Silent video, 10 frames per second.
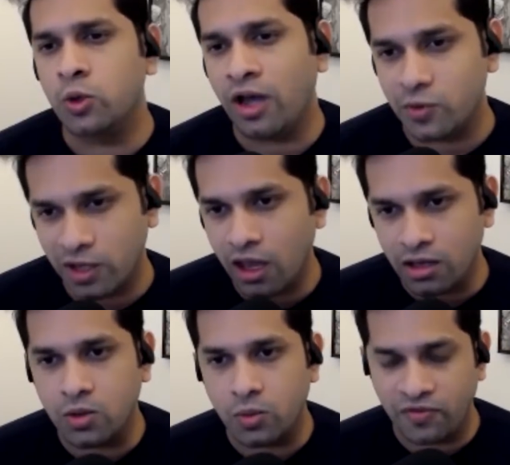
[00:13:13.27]
again,
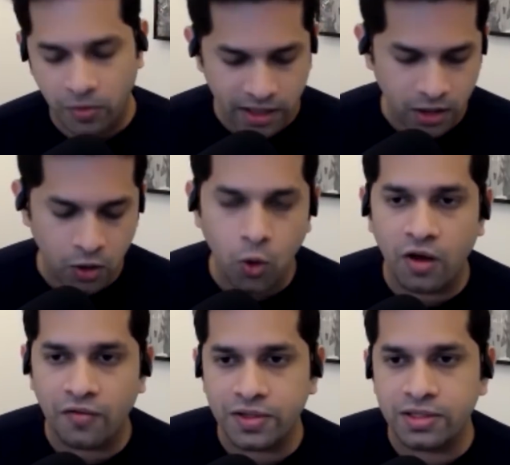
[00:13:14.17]
if you're building a home office,
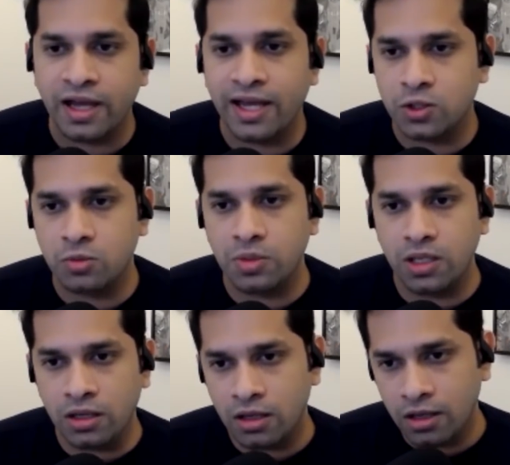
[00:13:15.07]
it has to
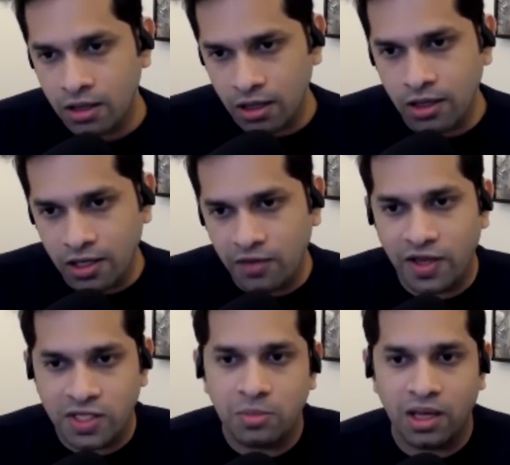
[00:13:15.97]
be in a
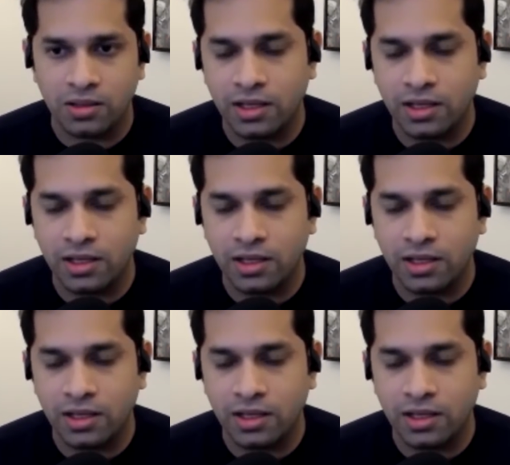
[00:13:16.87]
phased manner. Like,